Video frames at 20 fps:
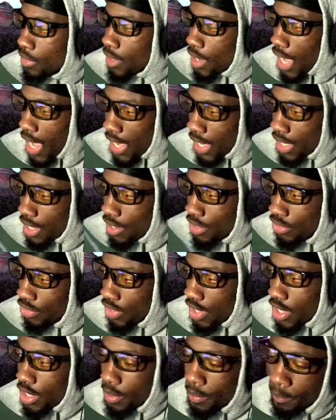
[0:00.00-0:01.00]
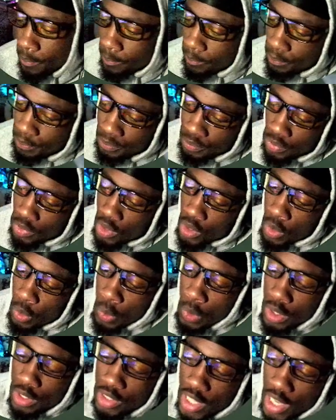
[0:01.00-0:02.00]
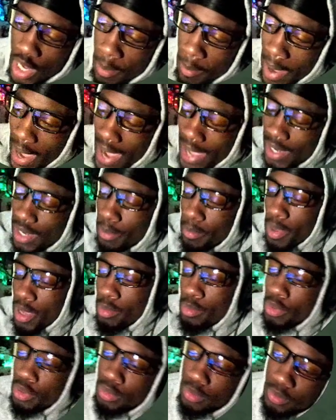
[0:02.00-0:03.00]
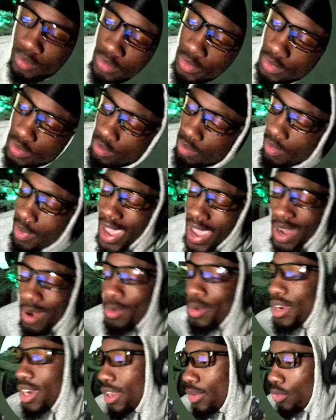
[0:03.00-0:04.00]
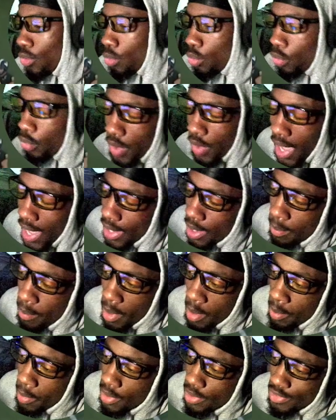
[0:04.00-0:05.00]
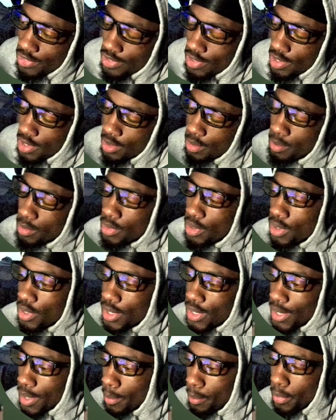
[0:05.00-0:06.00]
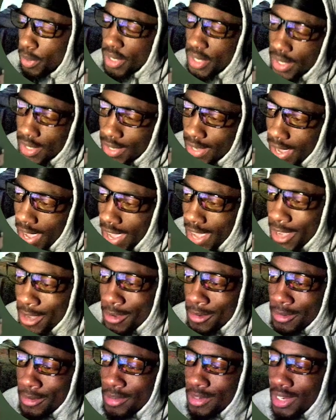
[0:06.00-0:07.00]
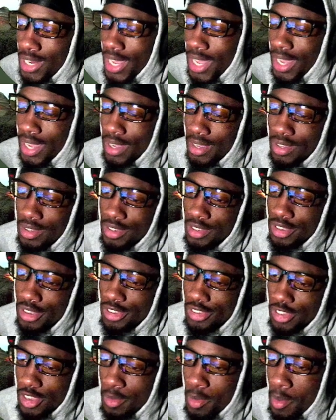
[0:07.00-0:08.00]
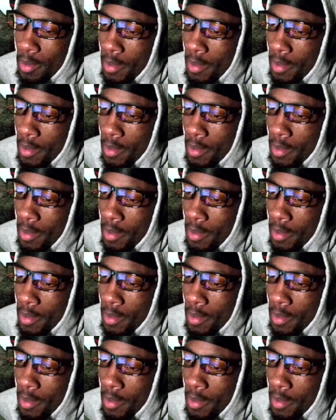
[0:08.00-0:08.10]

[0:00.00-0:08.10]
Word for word: I can't say one thing about Alabama. I don't never root for Alabama the team, but I ain't gonna lie. Some of